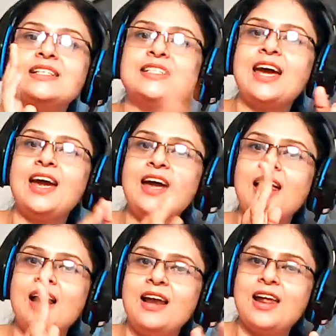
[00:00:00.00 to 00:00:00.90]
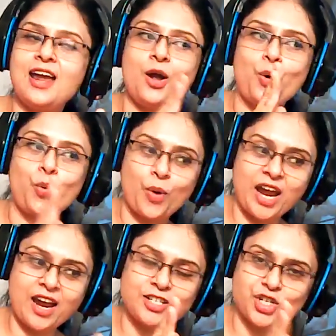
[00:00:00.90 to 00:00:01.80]

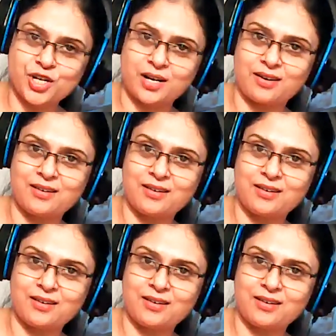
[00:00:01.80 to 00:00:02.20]
Television.